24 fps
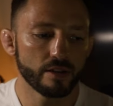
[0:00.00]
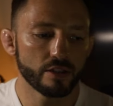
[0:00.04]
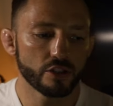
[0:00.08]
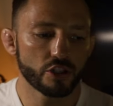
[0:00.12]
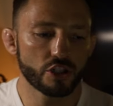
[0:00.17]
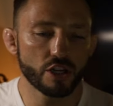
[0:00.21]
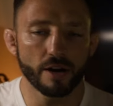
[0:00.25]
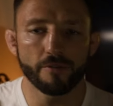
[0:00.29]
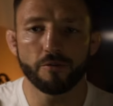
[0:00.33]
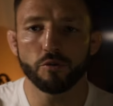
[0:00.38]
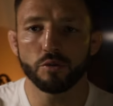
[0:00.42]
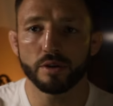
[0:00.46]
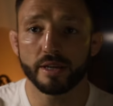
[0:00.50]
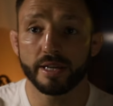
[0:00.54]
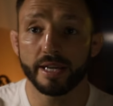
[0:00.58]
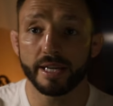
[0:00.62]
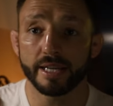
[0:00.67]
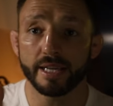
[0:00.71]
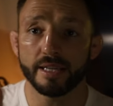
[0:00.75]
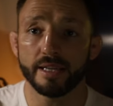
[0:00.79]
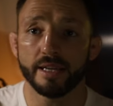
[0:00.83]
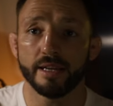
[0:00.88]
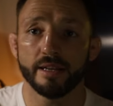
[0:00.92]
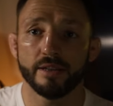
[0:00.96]
Shuffle to
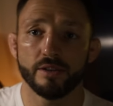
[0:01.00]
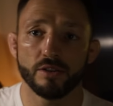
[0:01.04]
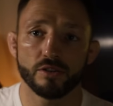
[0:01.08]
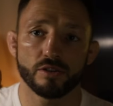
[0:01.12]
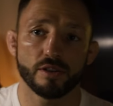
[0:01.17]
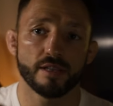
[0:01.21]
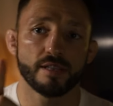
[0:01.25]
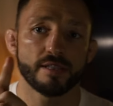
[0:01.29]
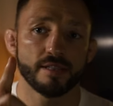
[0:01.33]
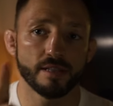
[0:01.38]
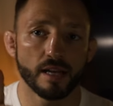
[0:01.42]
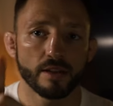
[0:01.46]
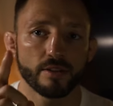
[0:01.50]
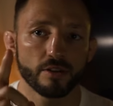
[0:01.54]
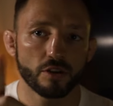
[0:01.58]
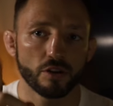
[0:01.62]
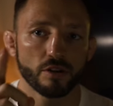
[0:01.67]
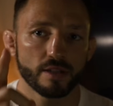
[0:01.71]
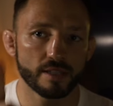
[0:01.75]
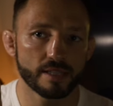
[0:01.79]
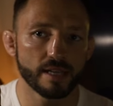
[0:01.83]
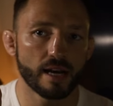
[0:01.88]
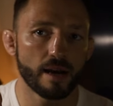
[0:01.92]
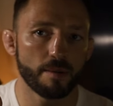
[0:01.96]
kick again. So this is another good
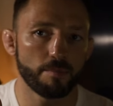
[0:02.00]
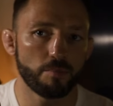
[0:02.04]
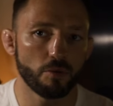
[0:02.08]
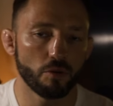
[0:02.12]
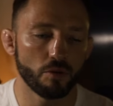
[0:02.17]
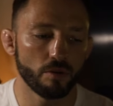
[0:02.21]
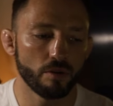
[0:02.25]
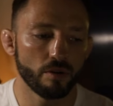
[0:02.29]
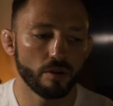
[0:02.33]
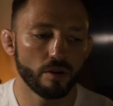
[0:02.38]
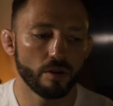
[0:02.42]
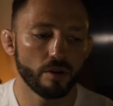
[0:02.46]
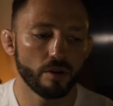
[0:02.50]
example.